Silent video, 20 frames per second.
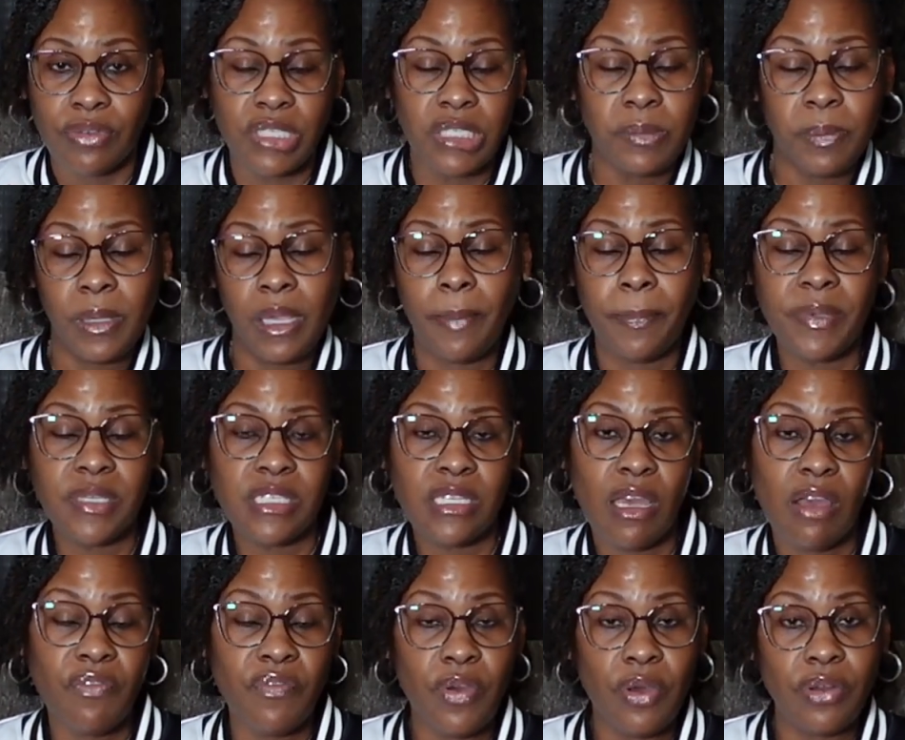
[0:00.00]
Just pick up your
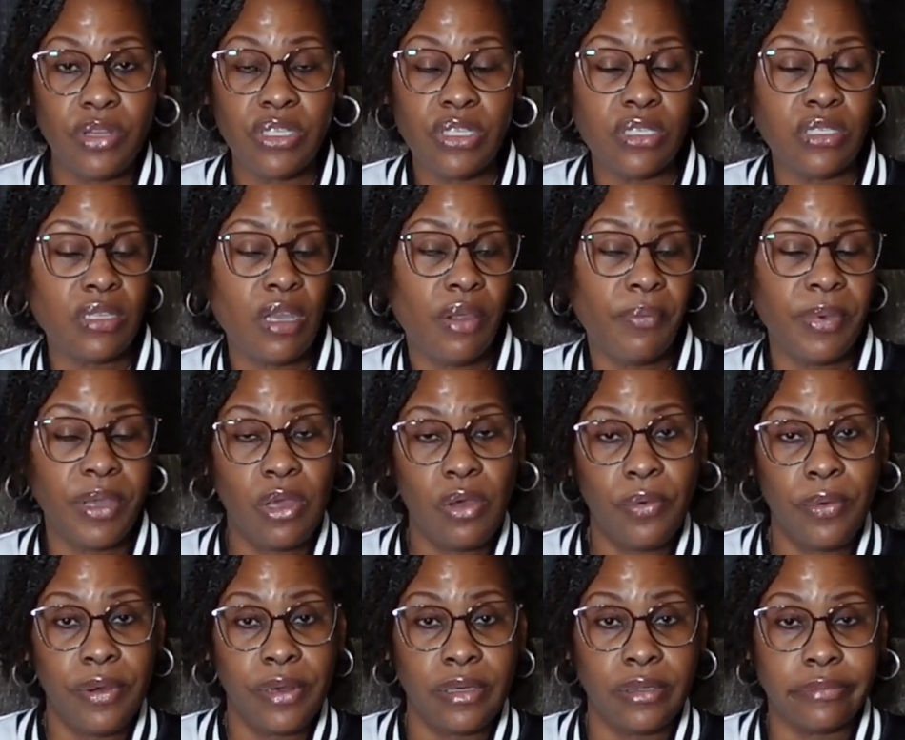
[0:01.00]
cell phone and just start
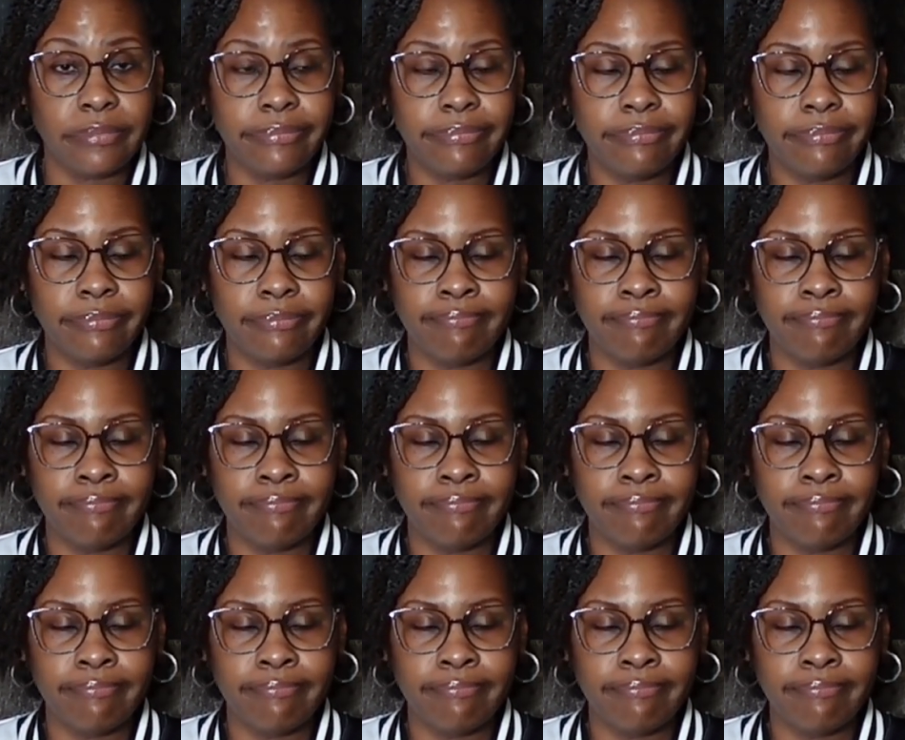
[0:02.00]
recording.